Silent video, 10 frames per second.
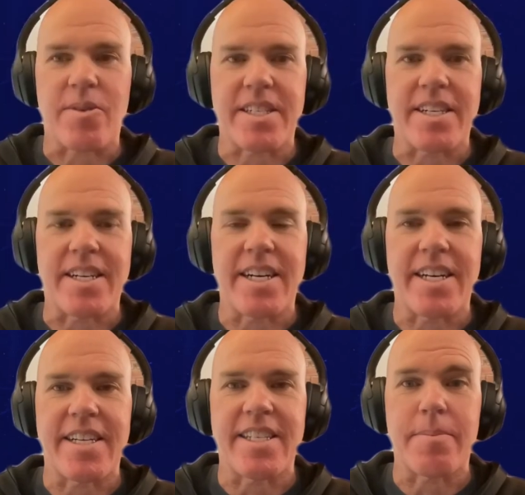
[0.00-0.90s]
question,
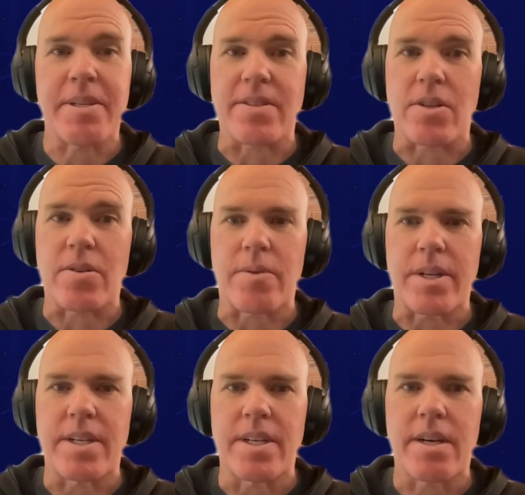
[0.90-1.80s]
and it's a bit of a loaded
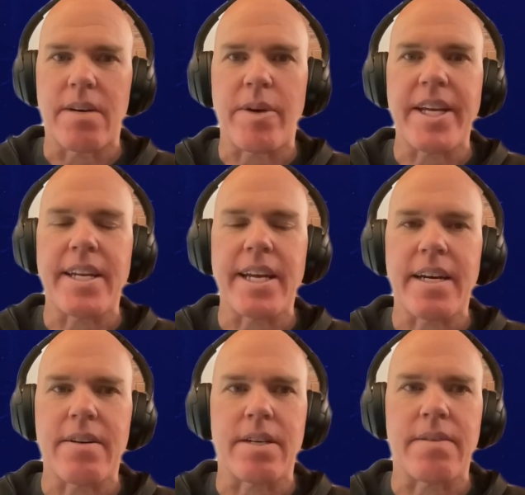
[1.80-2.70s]
one. Right
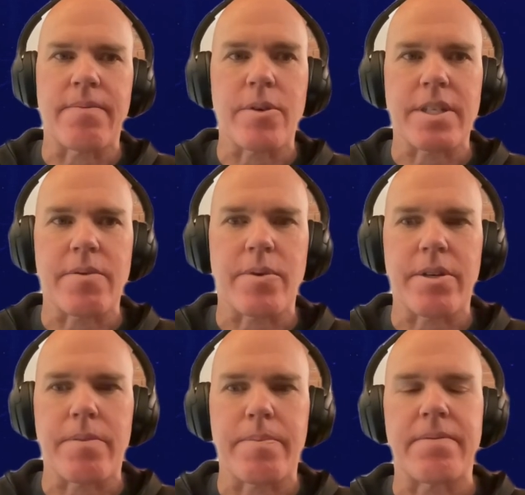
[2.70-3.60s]
now, unfortunately,
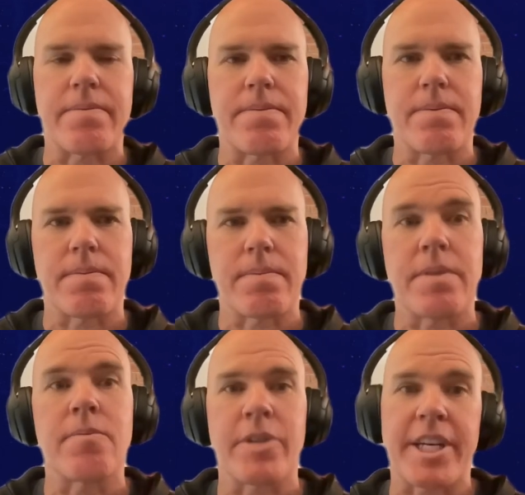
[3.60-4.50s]
we're
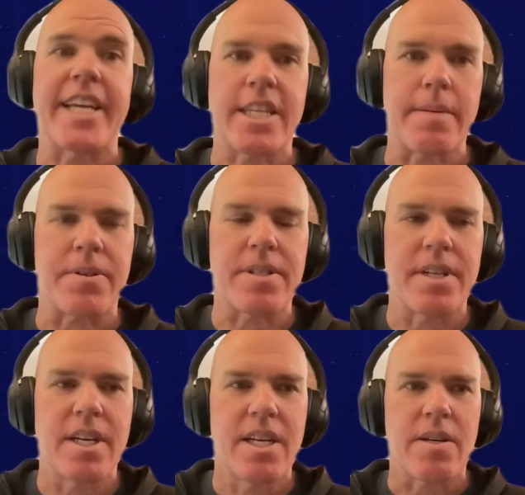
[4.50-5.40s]
gatekeepers.
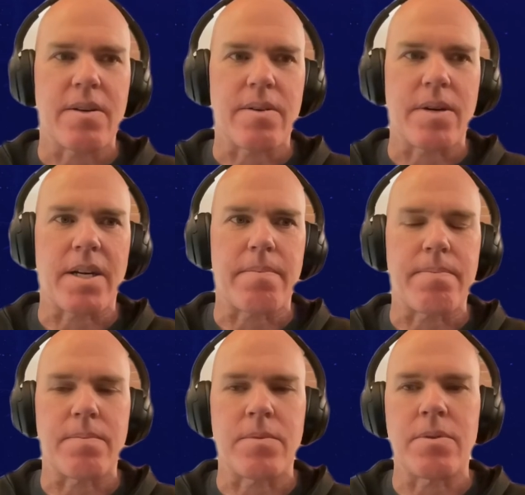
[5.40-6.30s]

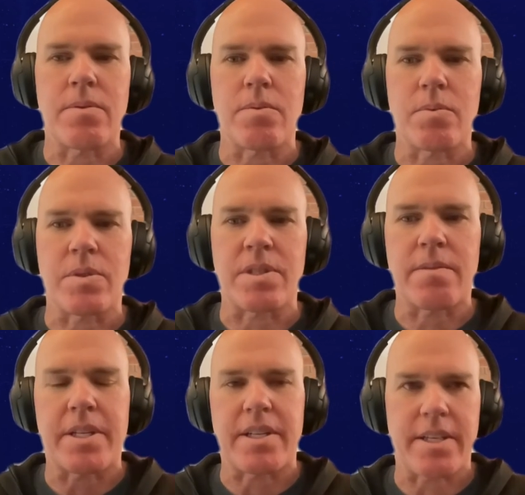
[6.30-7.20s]
You would
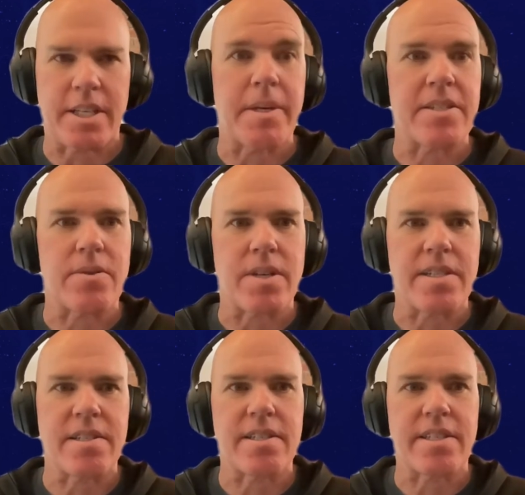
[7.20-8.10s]
submit an email to
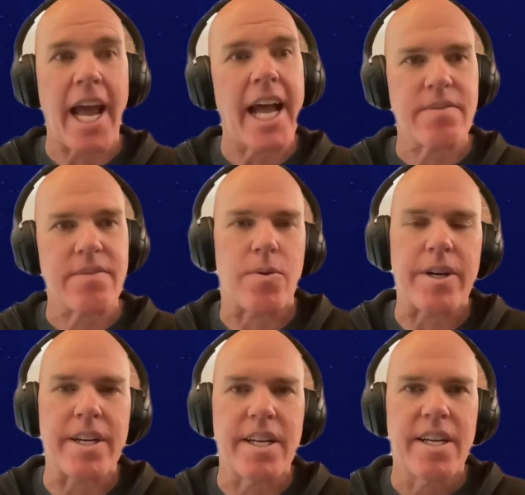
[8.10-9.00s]
us and just ask
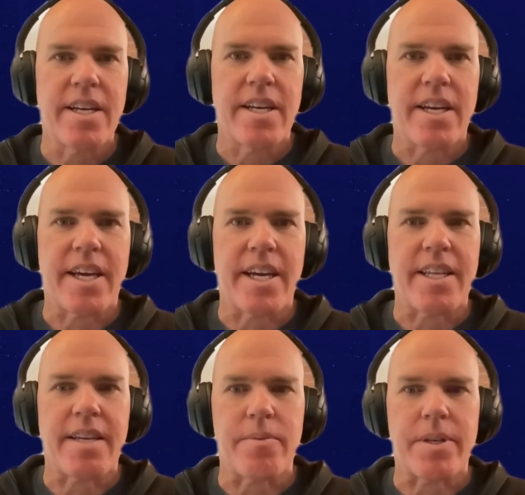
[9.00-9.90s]
for it,
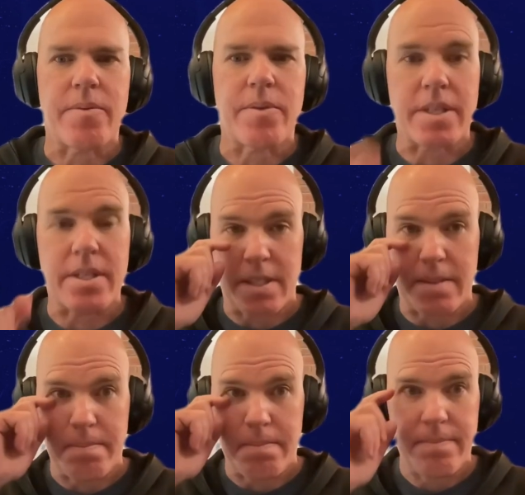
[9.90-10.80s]
and then we would,
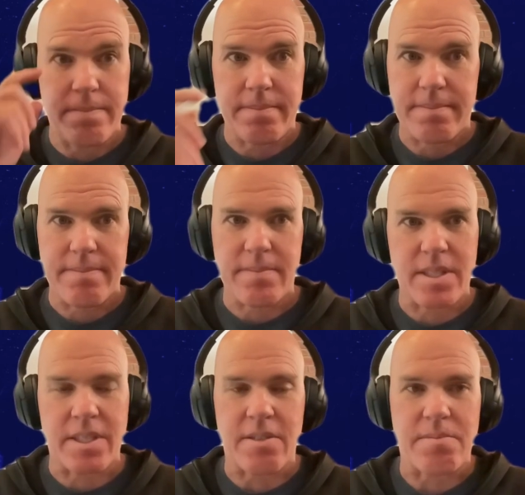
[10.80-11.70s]

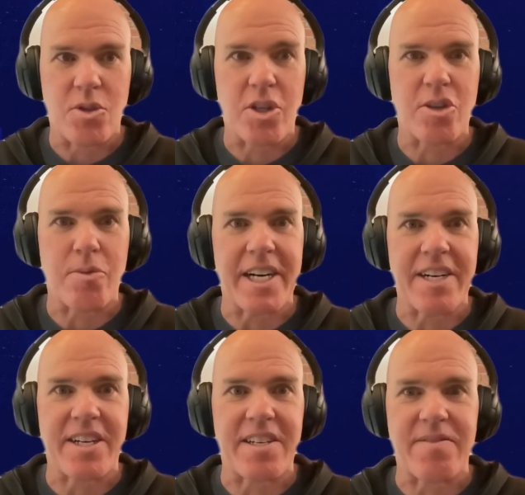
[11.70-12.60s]
look at your
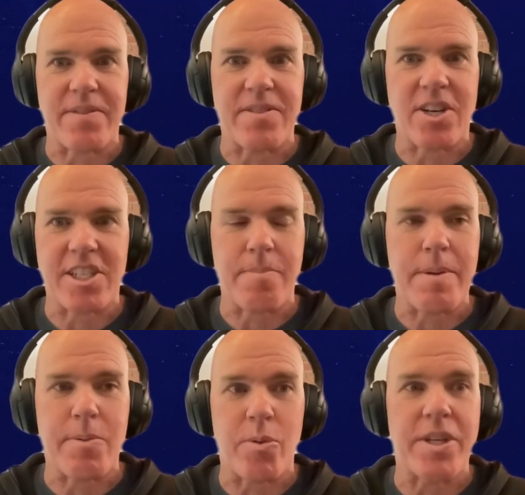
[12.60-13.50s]
background, talk to
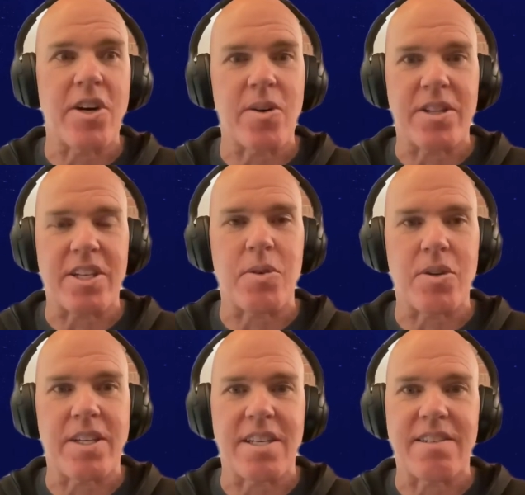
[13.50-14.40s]
people we know in the
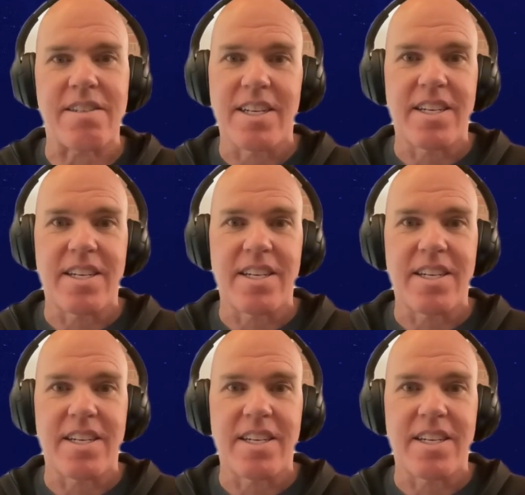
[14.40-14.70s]
community, and